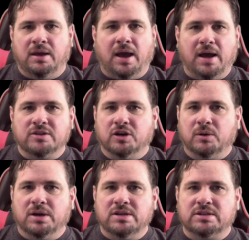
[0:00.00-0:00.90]
As
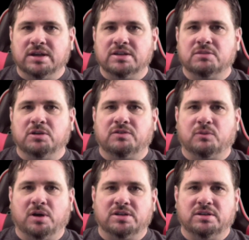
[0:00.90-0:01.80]
always, thanks so much for
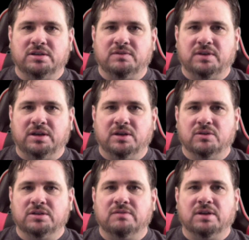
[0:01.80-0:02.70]
watching these
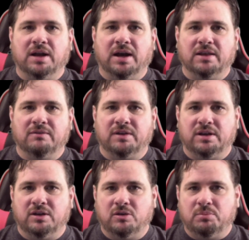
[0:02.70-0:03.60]
videos. If you like the
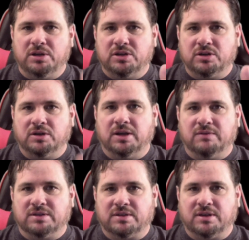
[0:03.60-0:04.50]
video, be sure and give
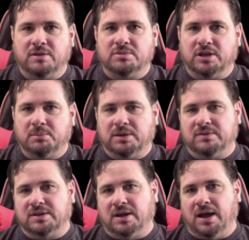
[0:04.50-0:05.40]
us a thumbs up, give
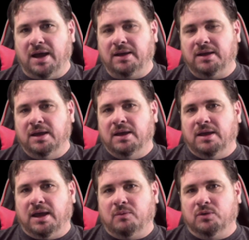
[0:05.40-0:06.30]
us a like,
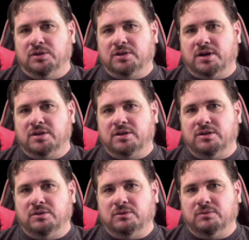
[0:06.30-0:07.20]
and we'll talk to
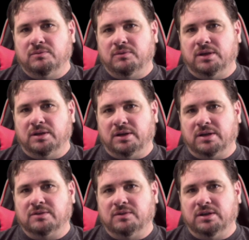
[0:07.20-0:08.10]
you in the
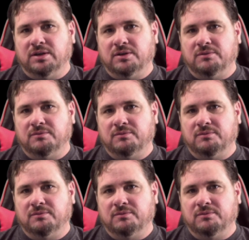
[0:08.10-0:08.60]
next video.